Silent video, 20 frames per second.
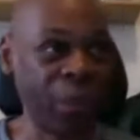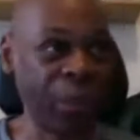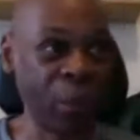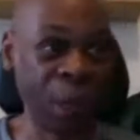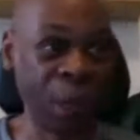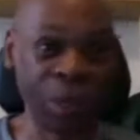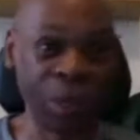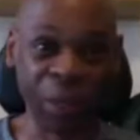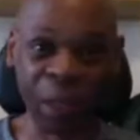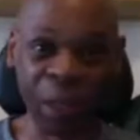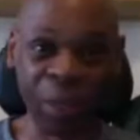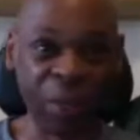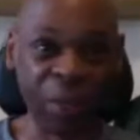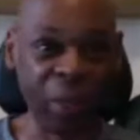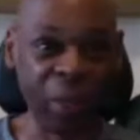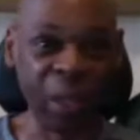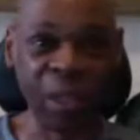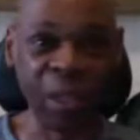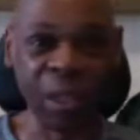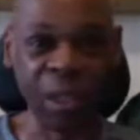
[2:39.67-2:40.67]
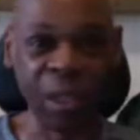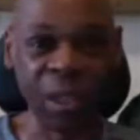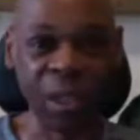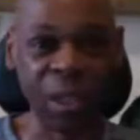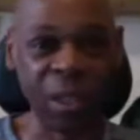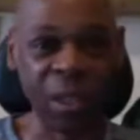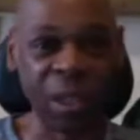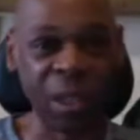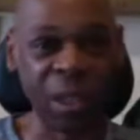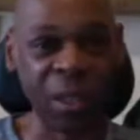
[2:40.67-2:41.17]
one of the
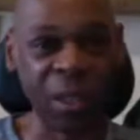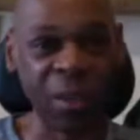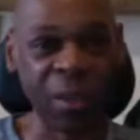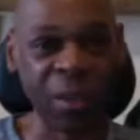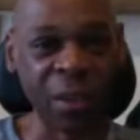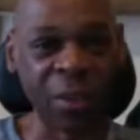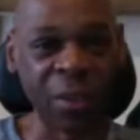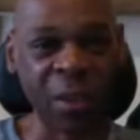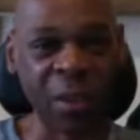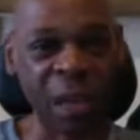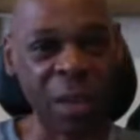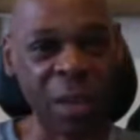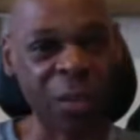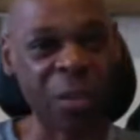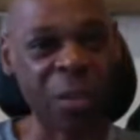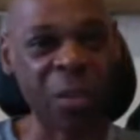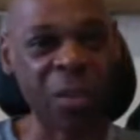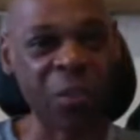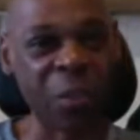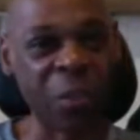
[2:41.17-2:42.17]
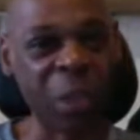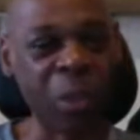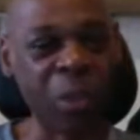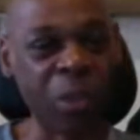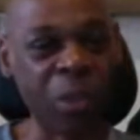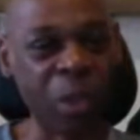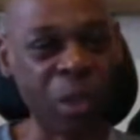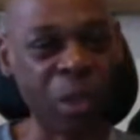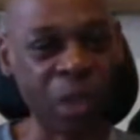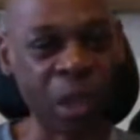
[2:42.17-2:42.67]
conventions and see thousands of
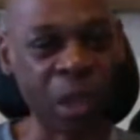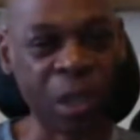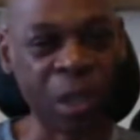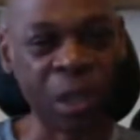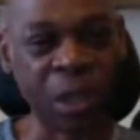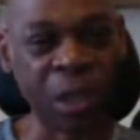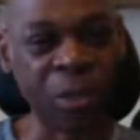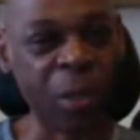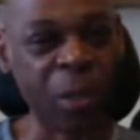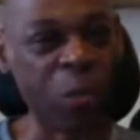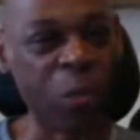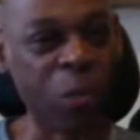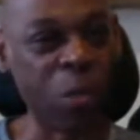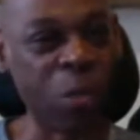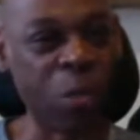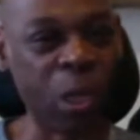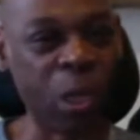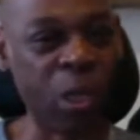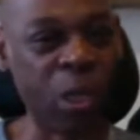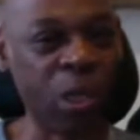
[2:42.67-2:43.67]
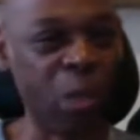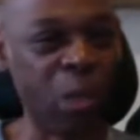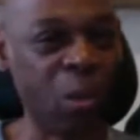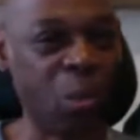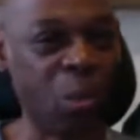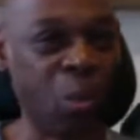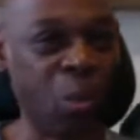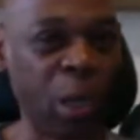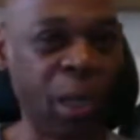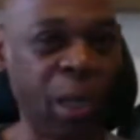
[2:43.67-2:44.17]
people that turn up and are willing
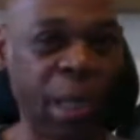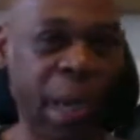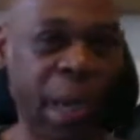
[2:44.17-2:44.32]
to wait